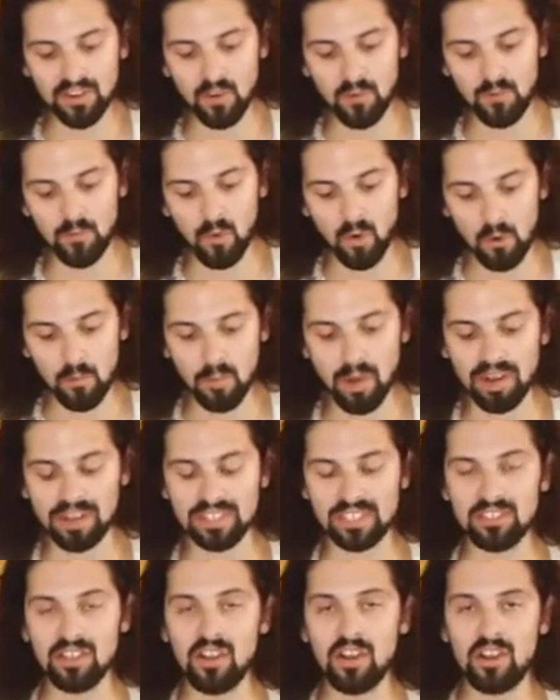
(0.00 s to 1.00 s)
of 4
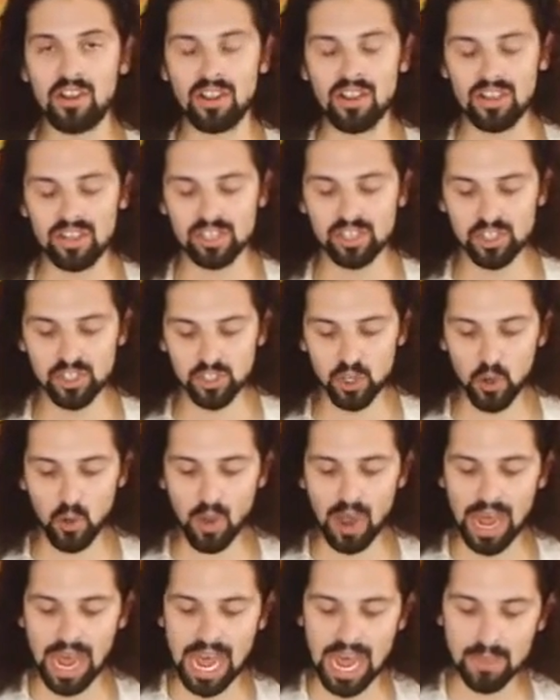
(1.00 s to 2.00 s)
bars long. So
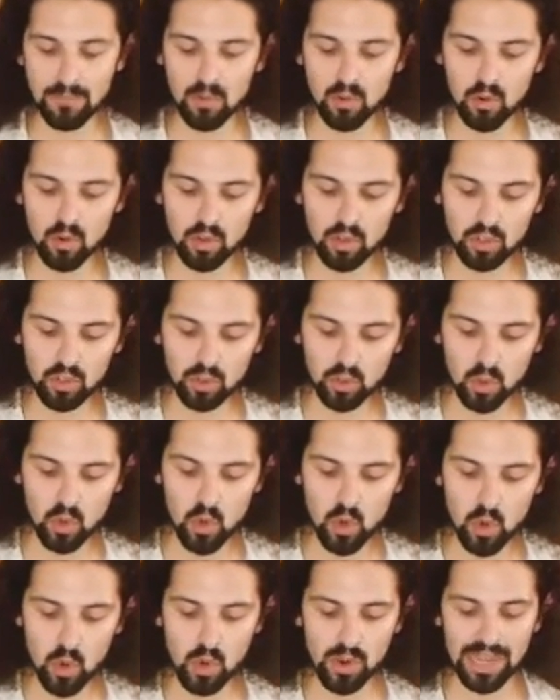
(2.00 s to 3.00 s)
I'm going to
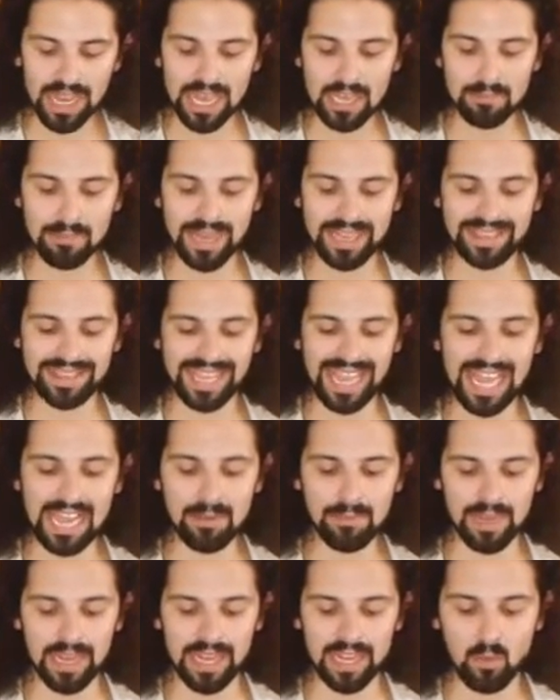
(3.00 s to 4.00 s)
look at my
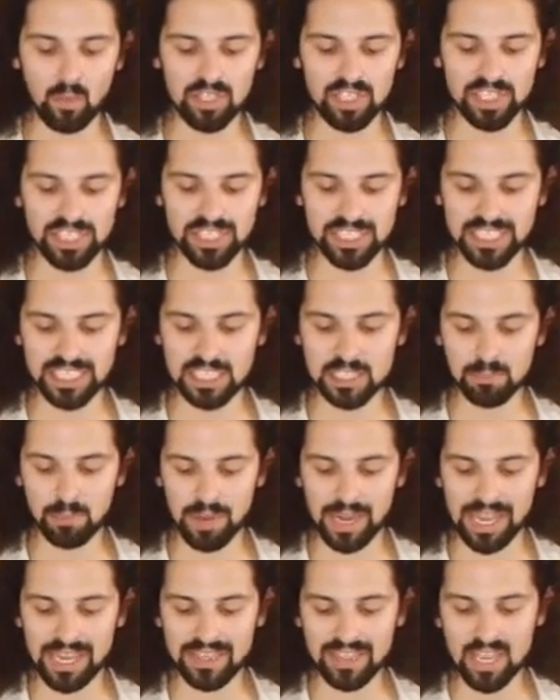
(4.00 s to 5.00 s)
timeline, which is
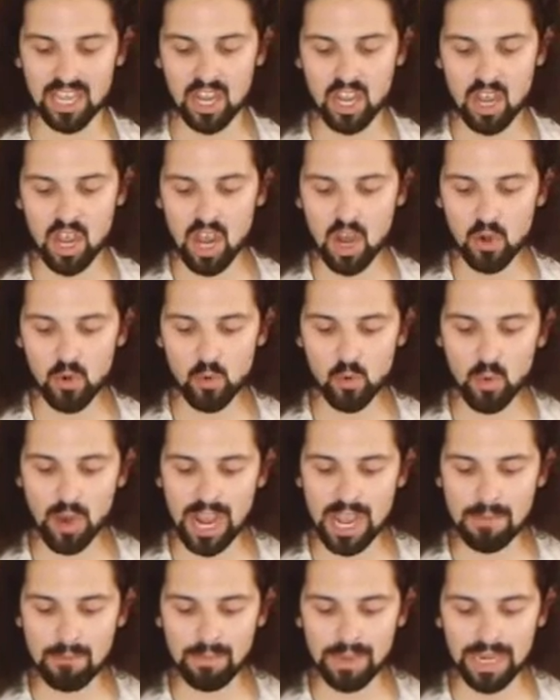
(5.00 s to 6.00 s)
displayed
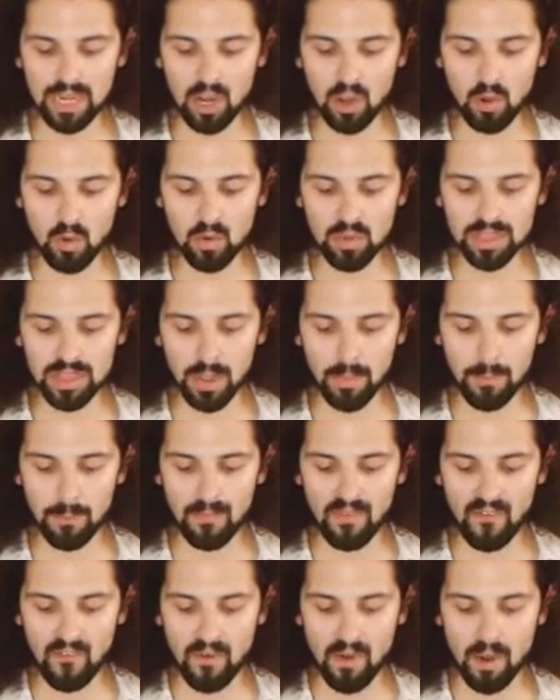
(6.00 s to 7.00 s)
right below the
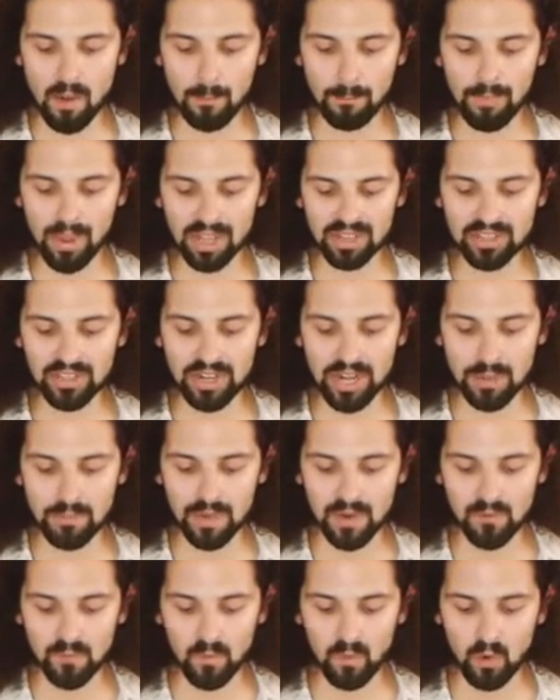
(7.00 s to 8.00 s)
button
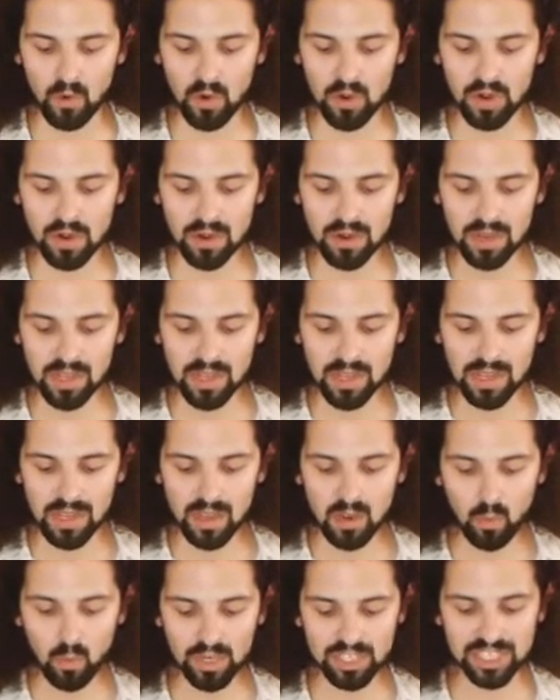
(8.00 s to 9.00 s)
number 4,
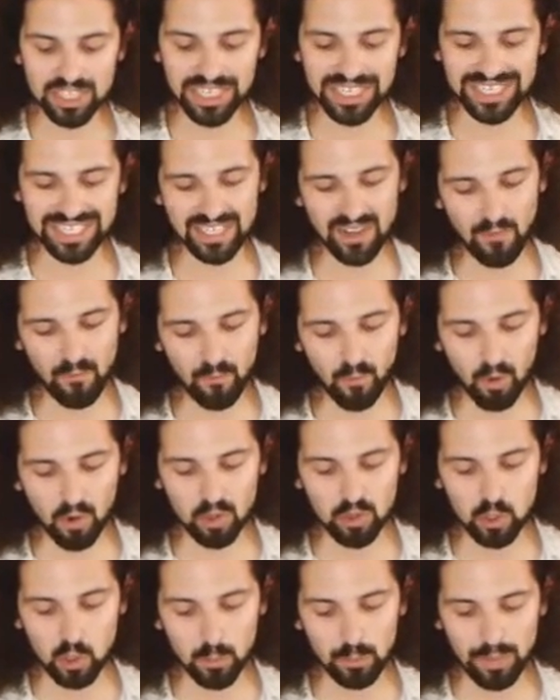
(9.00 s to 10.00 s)
which is for
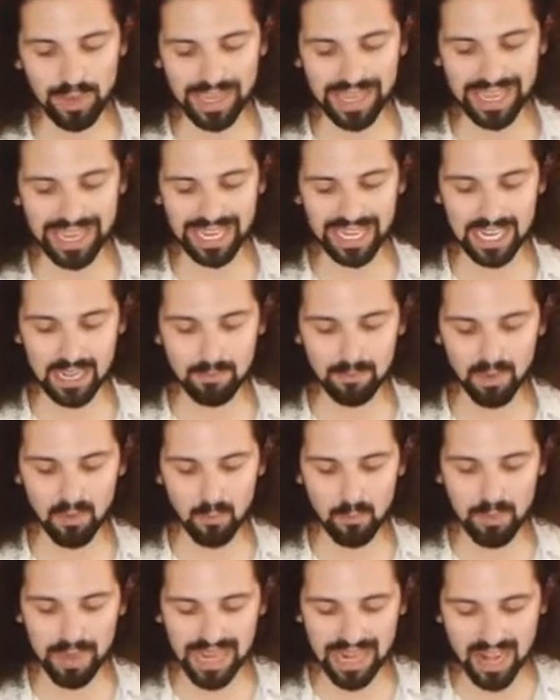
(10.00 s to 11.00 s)
duplicating,
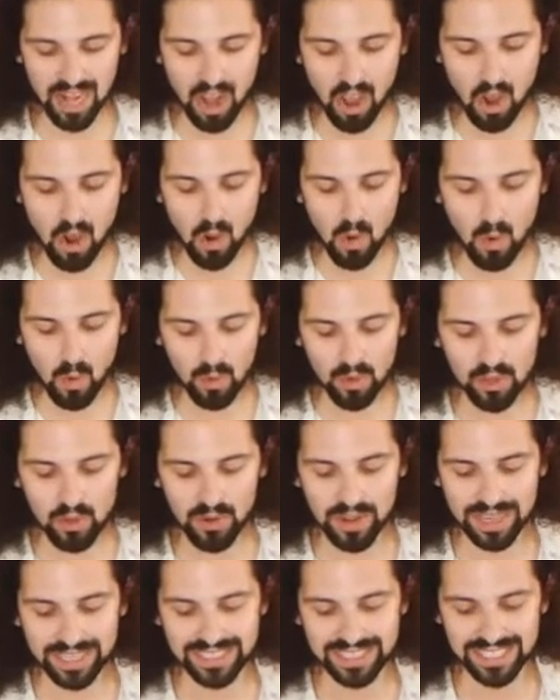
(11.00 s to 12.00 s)
but below you
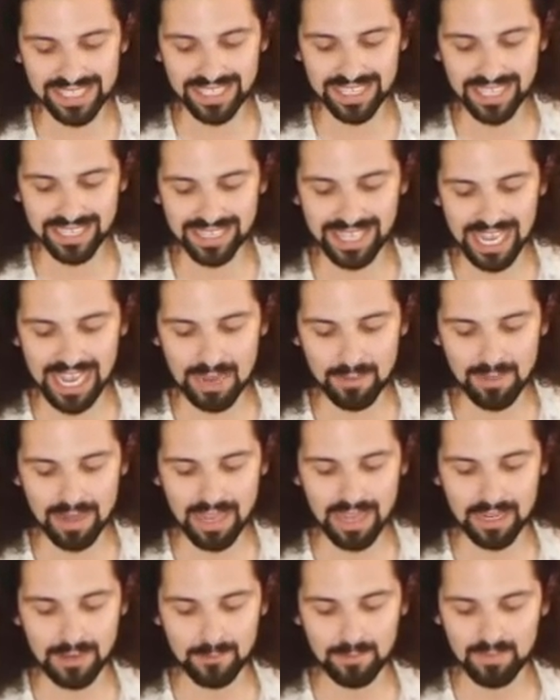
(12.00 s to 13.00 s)
can see the
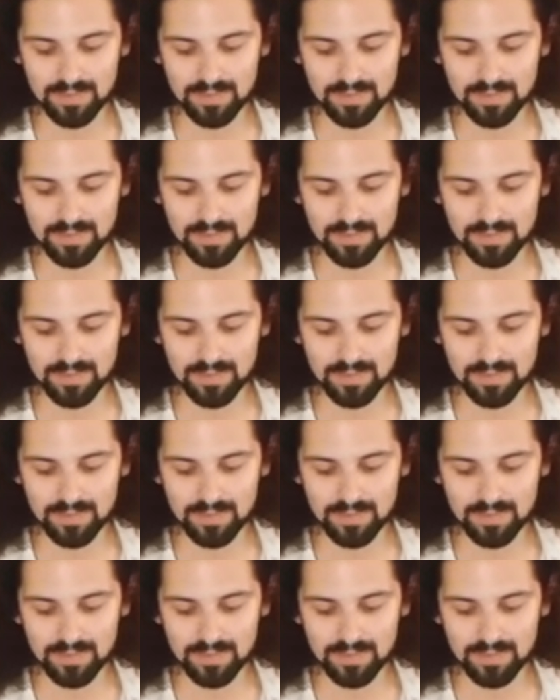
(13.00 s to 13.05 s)
timeline